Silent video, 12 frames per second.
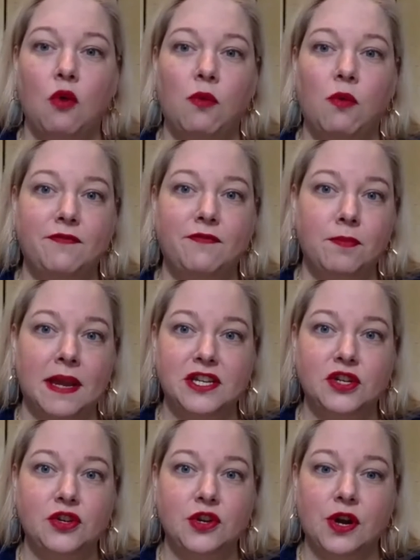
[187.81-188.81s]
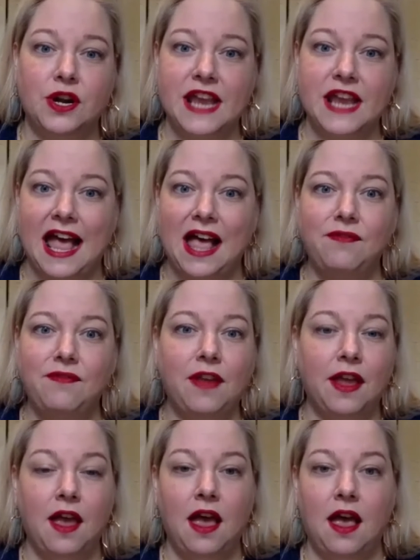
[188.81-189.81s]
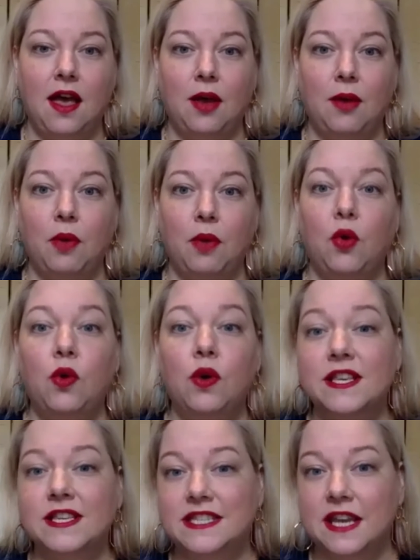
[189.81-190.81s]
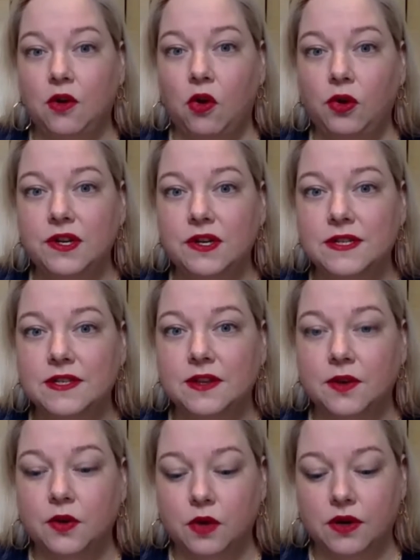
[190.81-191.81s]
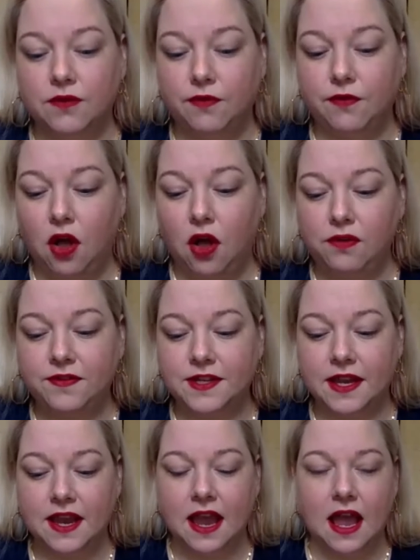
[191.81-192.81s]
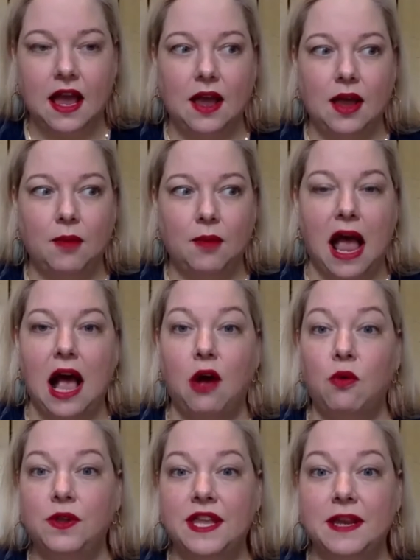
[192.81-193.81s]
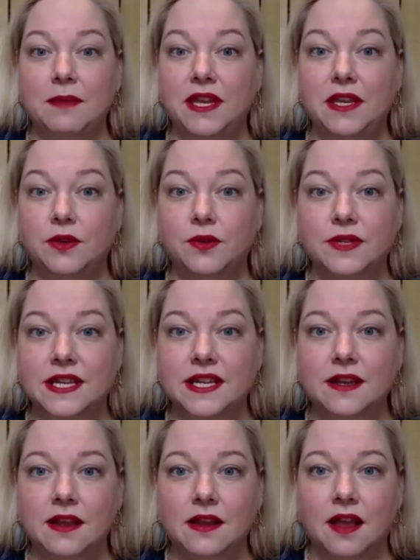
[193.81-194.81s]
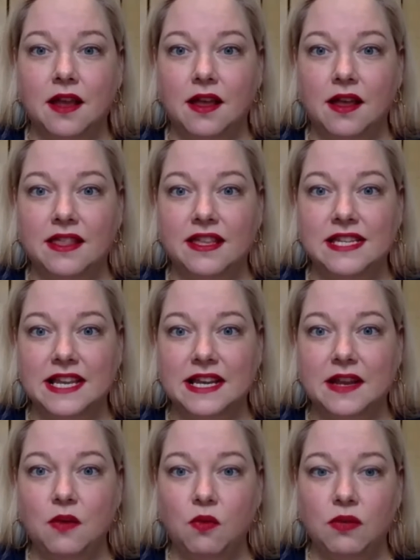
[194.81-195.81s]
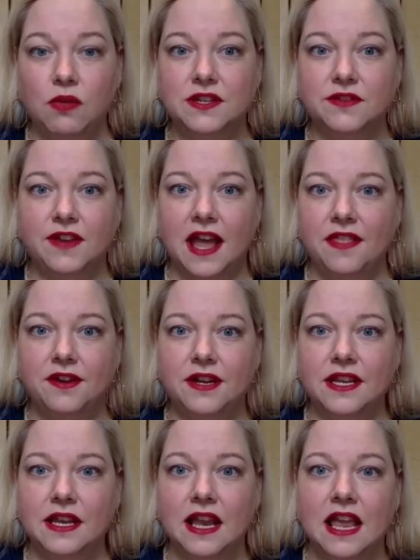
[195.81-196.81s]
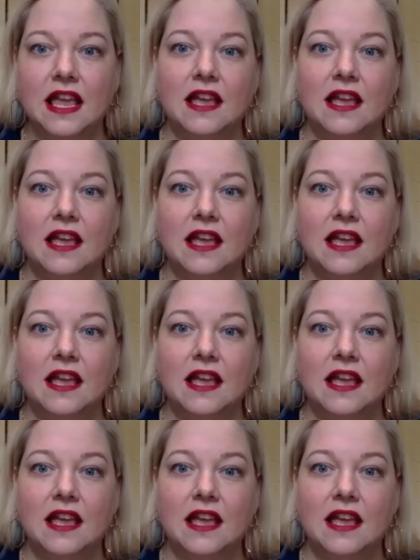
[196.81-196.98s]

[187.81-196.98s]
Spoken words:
What information do you already have? Who are the stakeholders who are involved? How will they be using the data once you've gathered it?